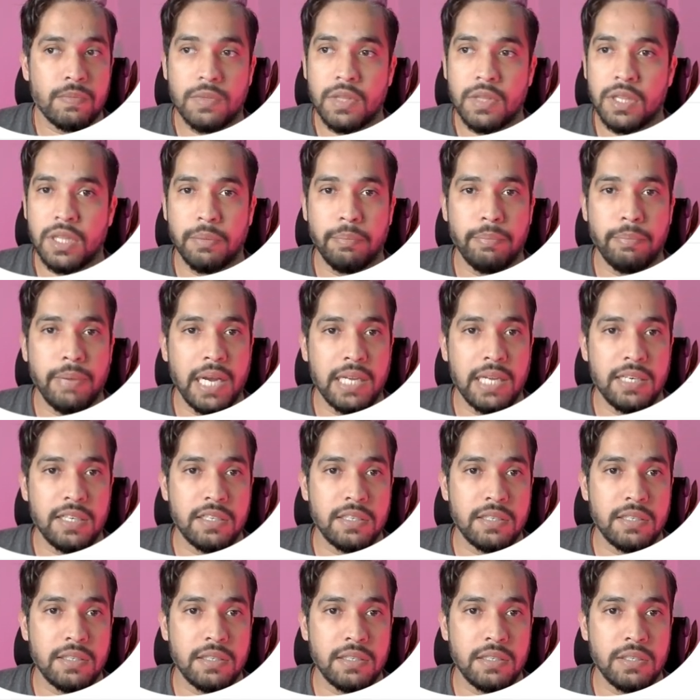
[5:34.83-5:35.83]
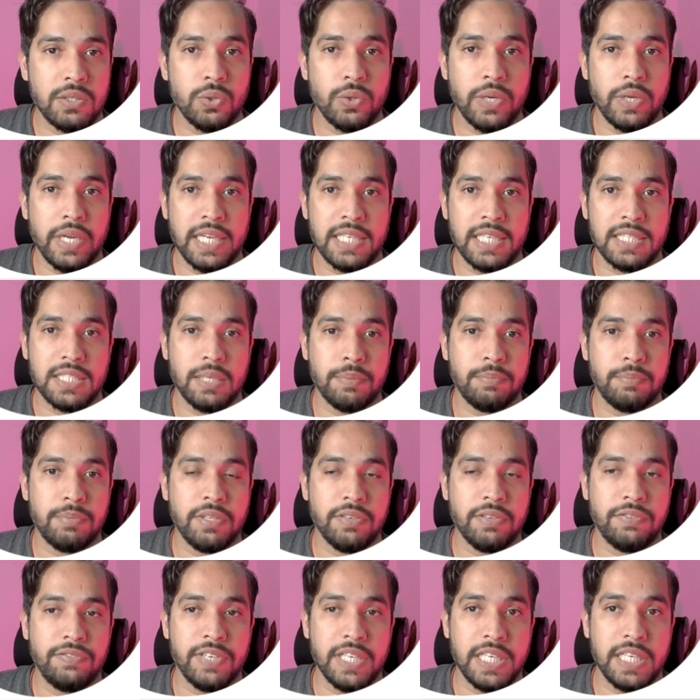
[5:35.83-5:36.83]
the banner to accept the
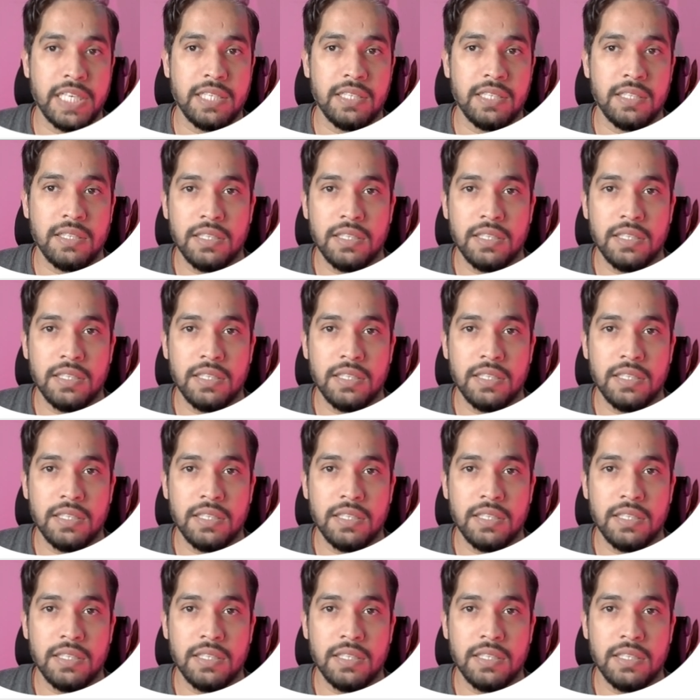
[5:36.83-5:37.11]
free